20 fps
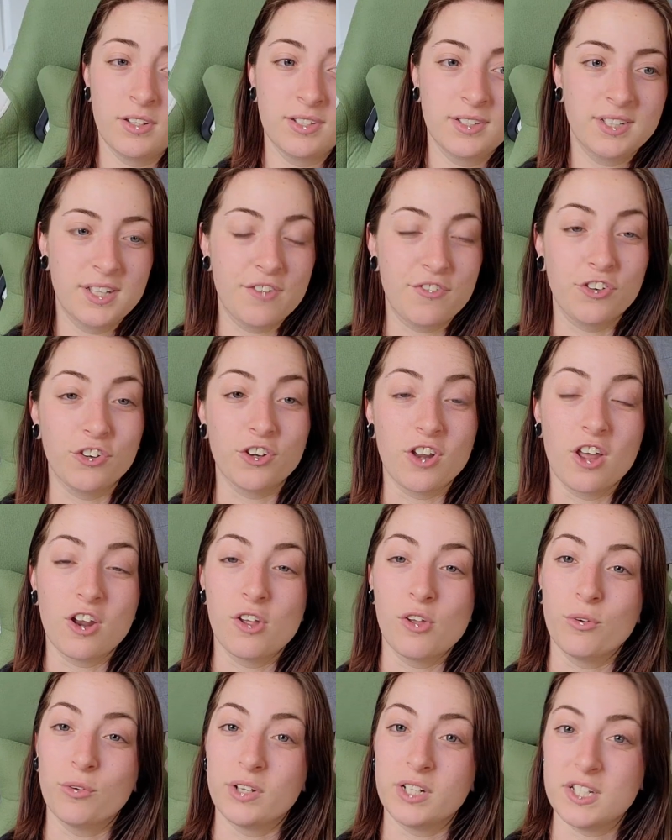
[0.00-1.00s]
If you're not
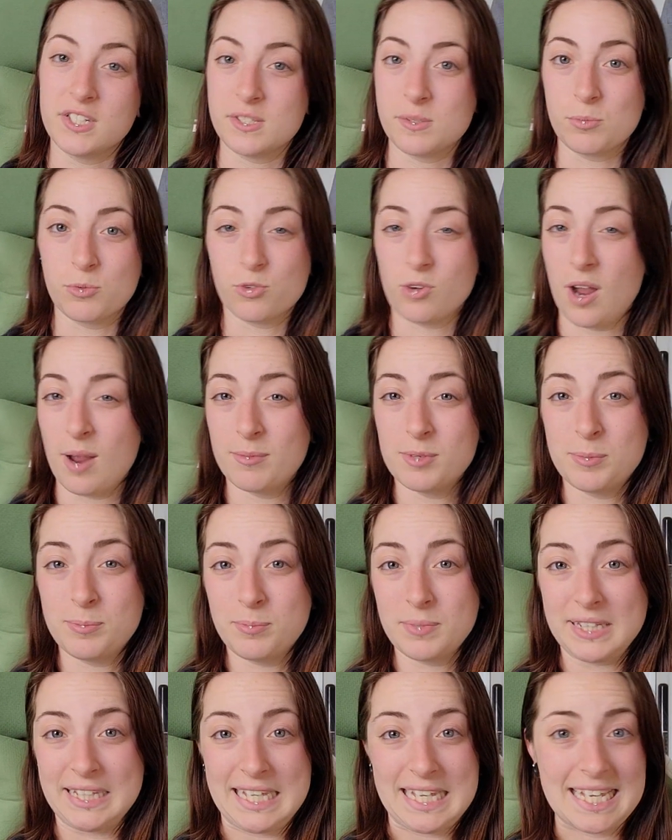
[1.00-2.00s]
already subscribed,
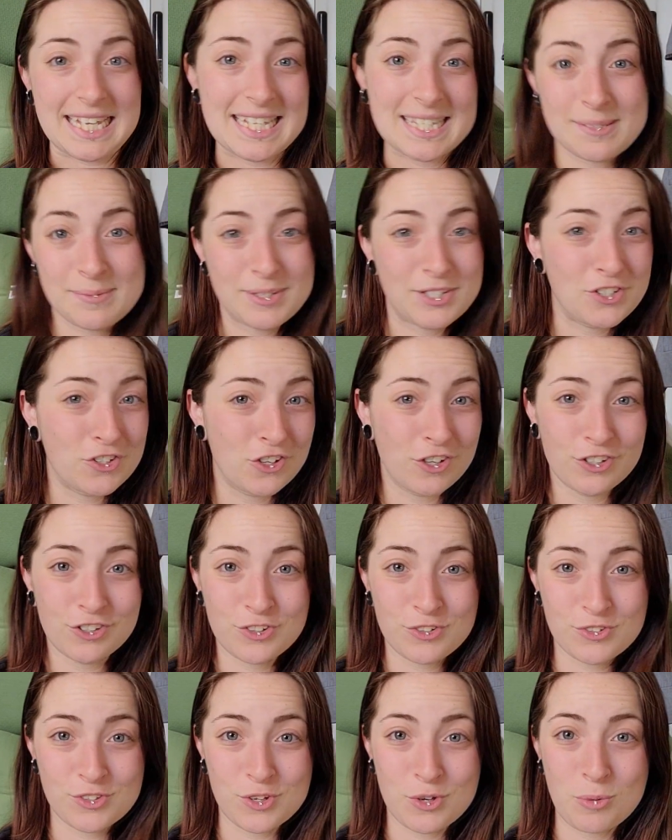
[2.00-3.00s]
please be sure to
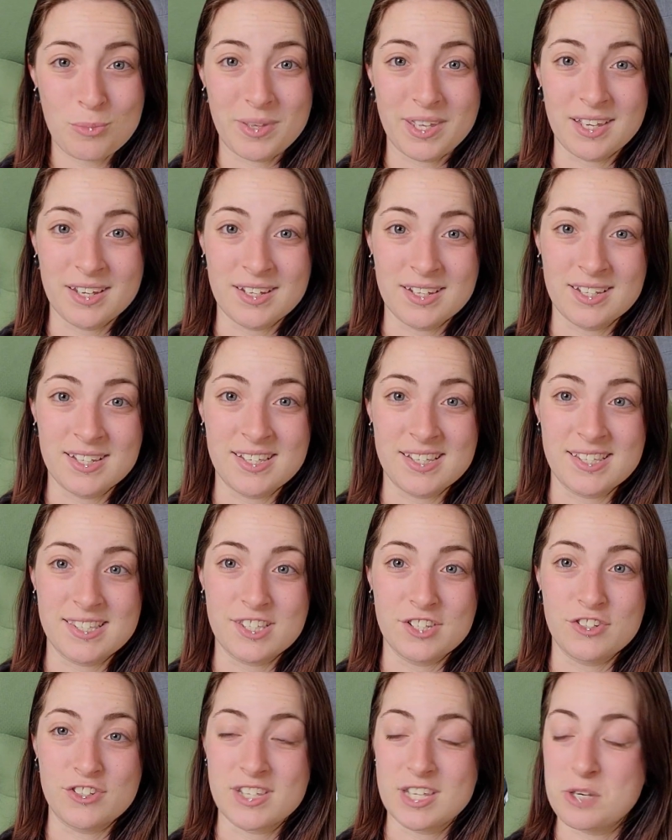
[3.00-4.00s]
do so, because
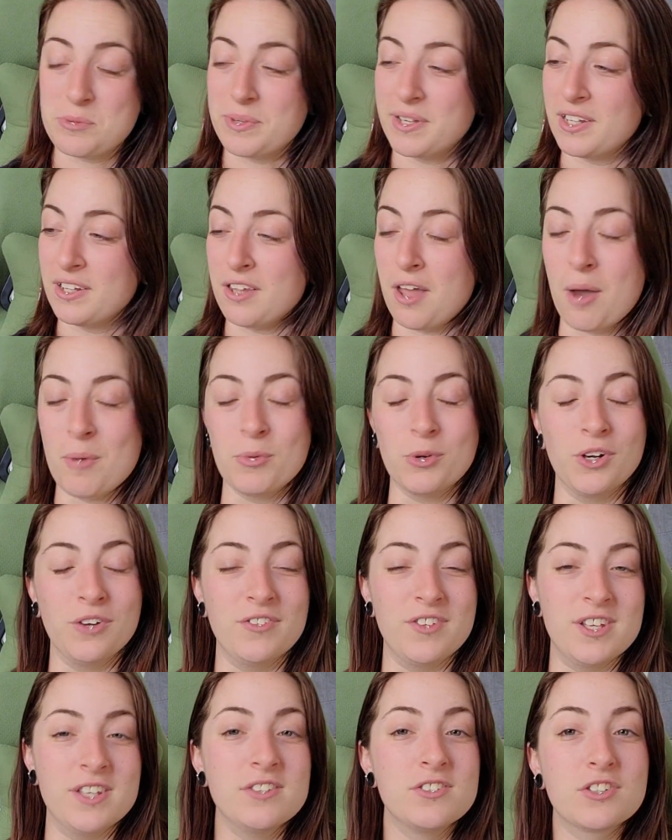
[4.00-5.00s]
there's going to be a lot more of
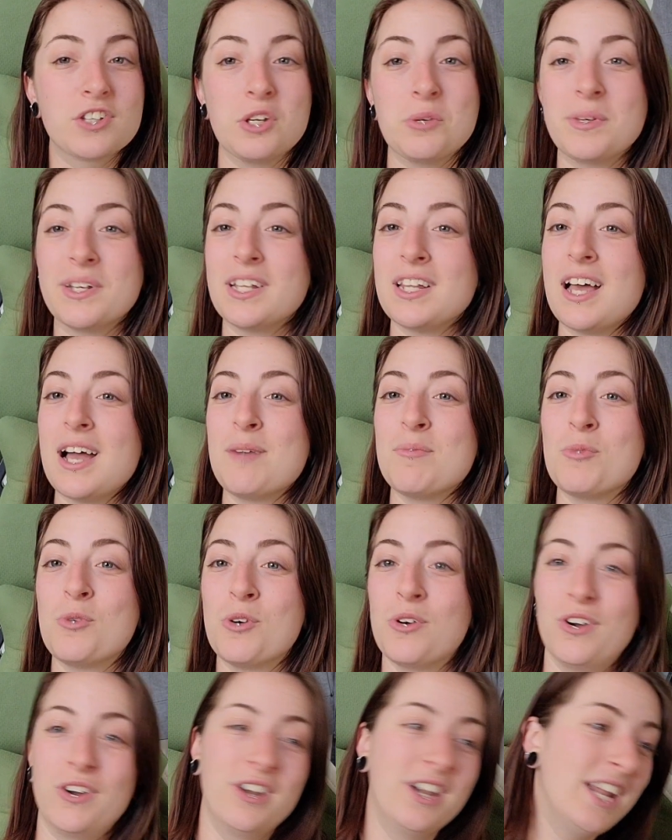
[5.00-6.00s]
this. It's going to be a lot
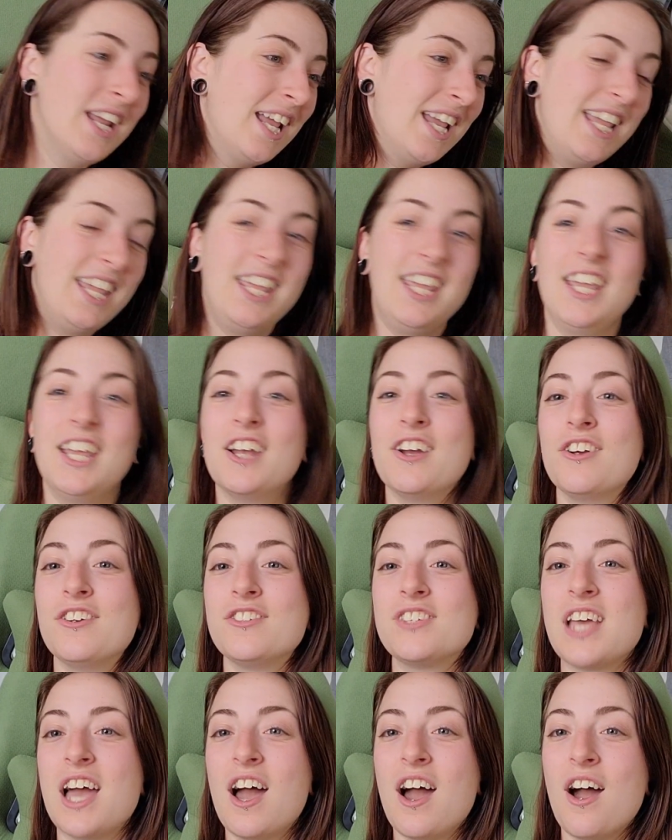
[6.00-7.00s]
more, here's
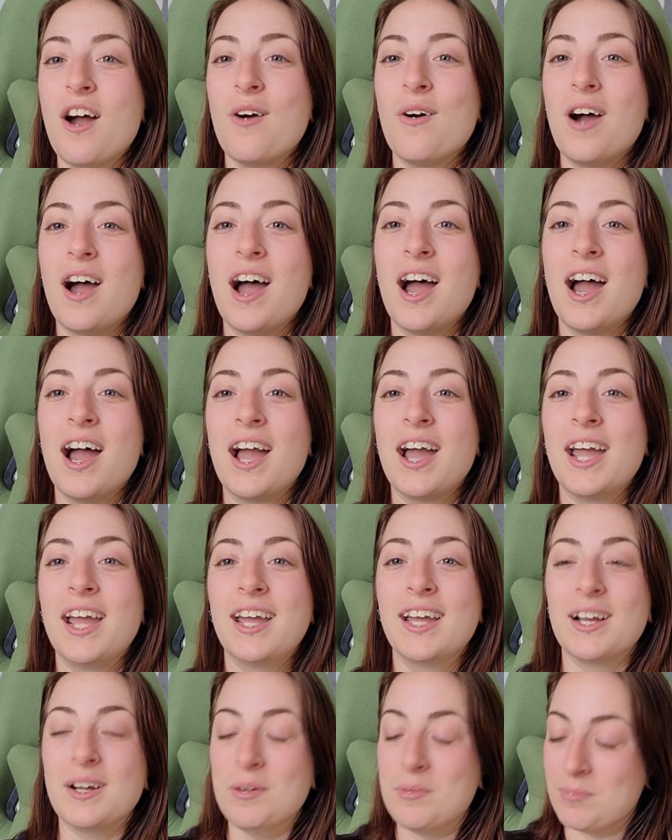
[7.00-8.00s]
how I
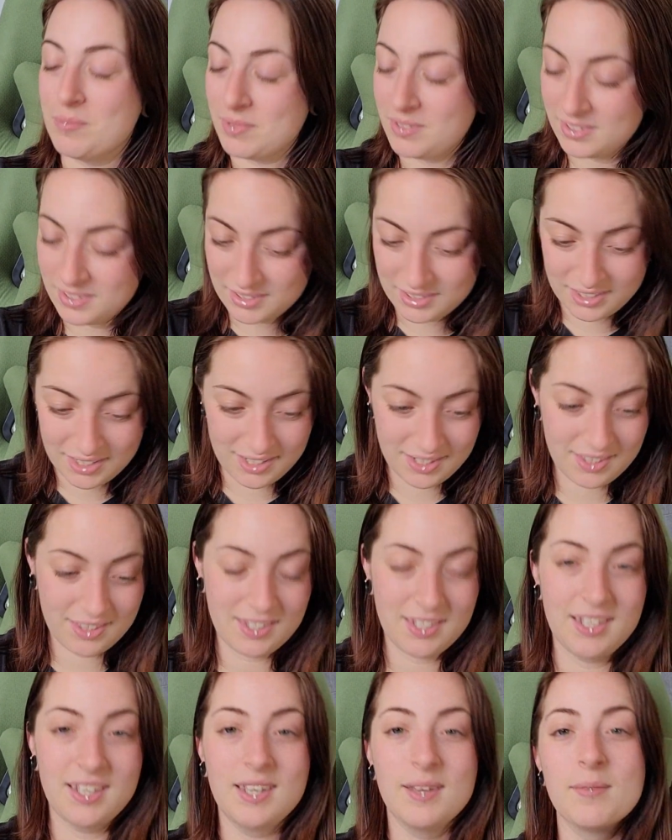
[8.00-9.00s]

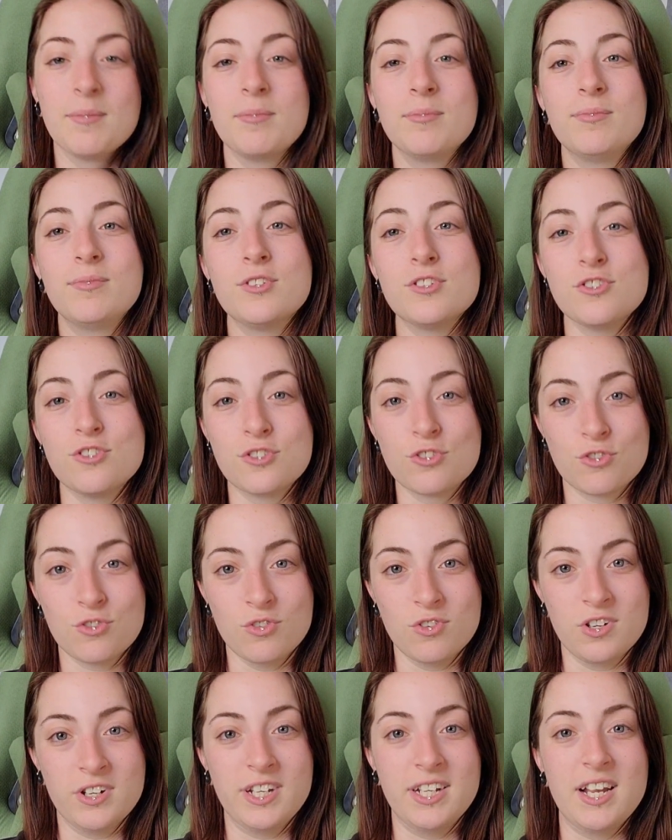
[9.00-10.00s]
completely
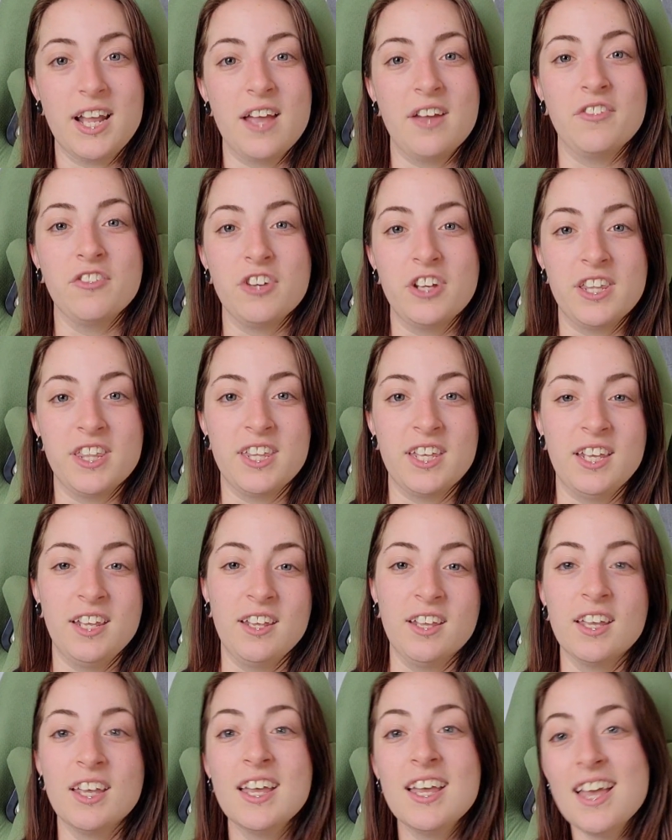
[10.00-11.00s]
destroyed everything,
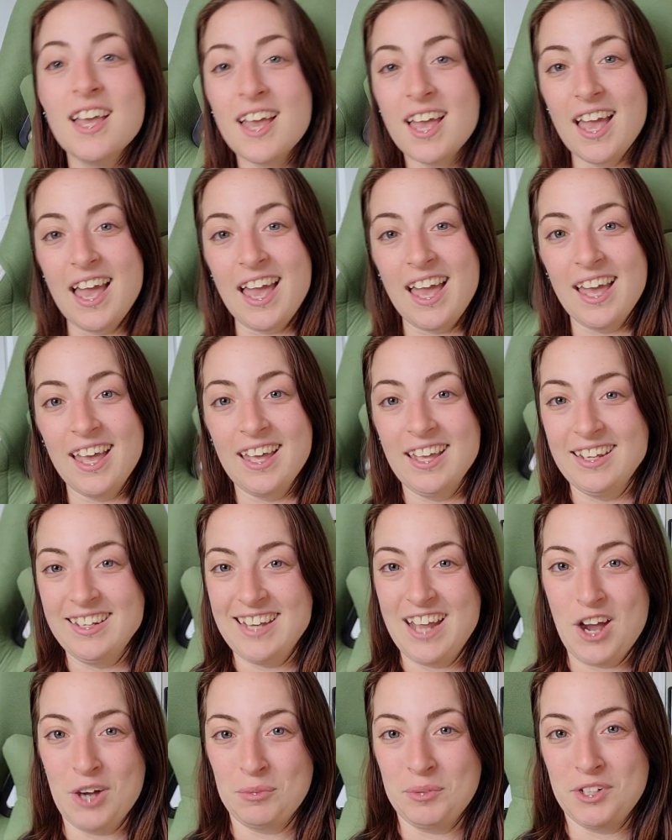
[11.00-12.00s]
and
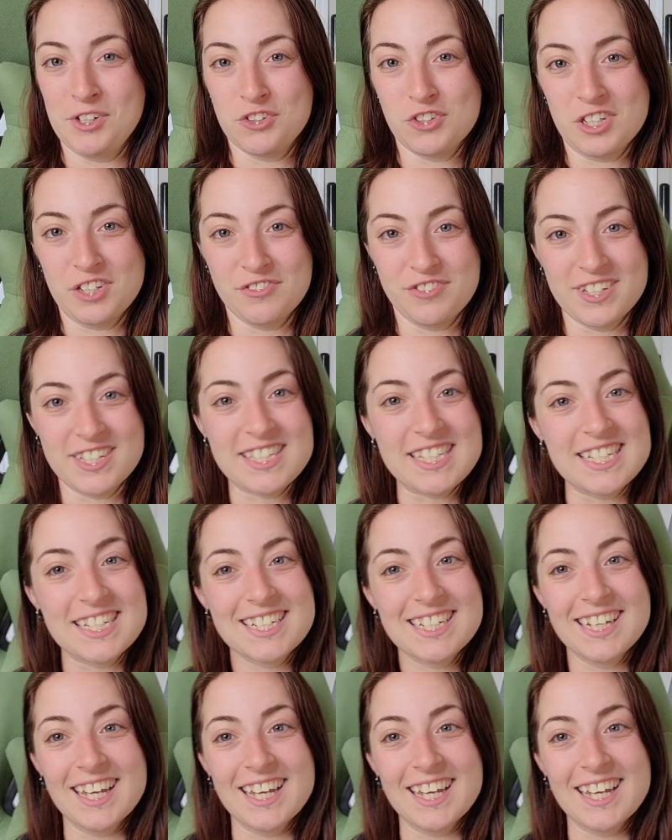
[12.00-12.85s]
now I'm going to try to fix it.